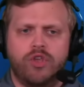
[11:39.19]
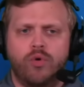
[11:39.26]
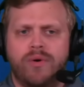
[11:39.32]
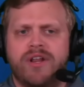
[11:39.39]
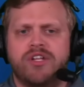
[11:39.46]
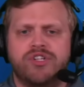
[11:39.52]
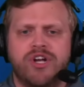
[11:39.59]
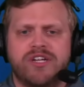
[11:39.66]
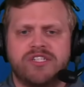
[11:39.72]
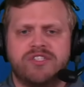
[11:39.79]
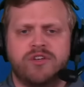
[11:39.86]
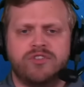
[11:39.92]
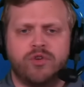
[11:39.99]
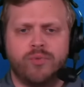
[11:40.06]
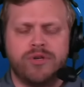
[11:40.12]
you would adjust
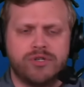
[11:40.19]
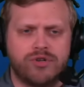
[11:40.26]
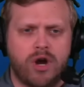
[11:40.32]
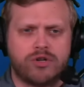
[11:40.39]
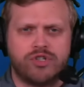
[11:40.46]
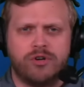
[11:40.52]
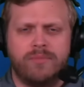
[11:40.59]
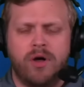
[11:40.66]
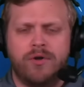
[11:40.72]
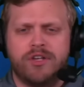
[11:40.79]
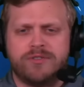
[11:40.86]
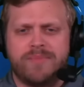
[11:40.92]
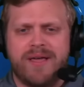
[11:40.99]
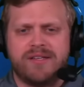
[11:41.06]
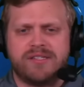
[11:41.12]
the, the restructure
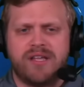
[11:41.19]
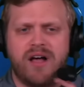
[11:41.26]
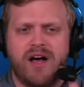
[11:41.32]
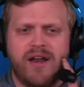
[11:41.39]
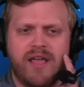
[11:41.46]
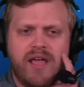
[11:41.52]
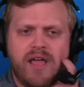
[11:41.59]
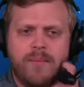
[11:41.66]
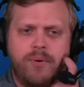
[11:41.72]
bonus based on,